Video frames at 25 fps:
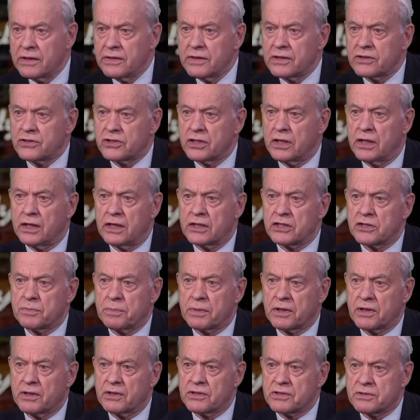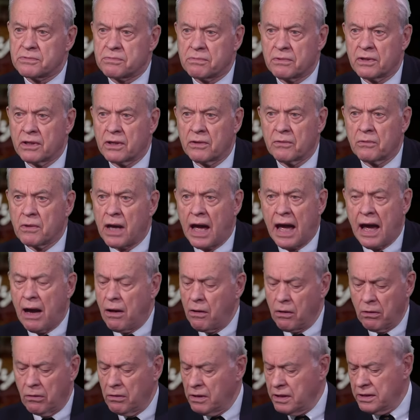in the church, because
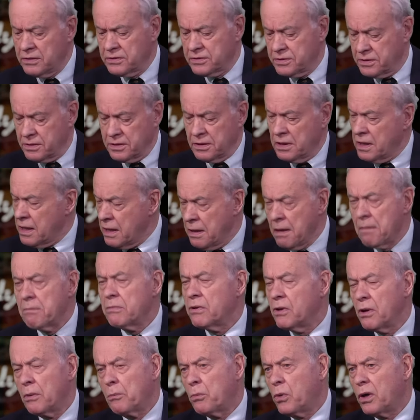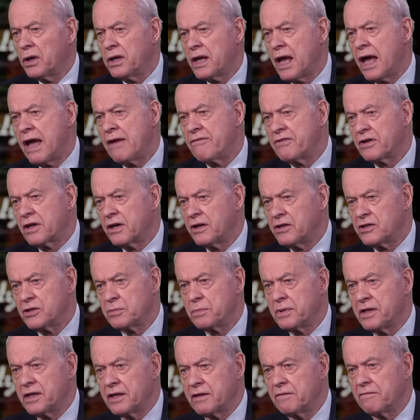how is one ever going to
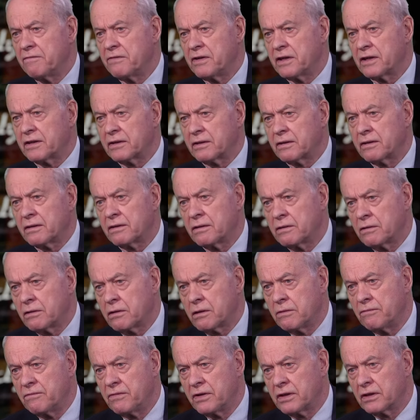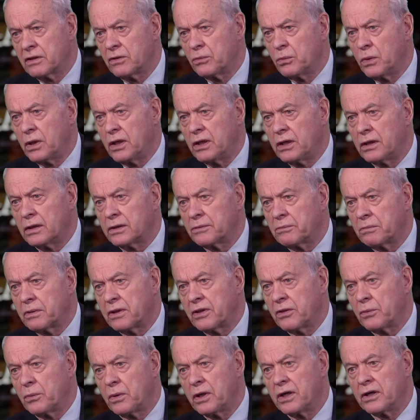be convict, convict the world
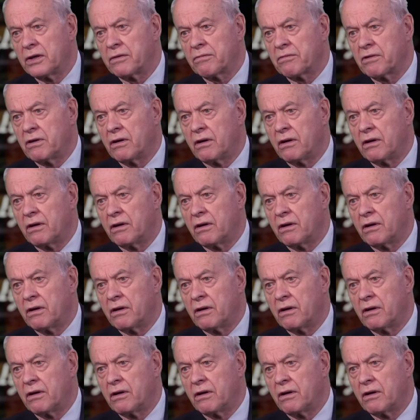with the word of